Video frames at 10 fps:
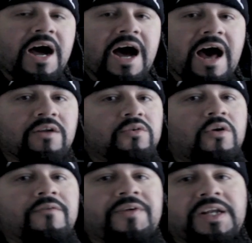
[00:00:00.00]
I don't
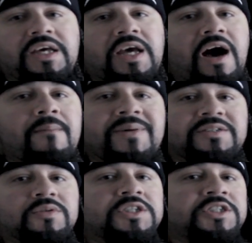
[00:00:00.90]
know if any y'all
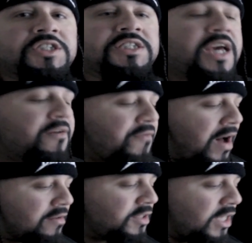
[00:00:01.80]
mess with the GTA 5.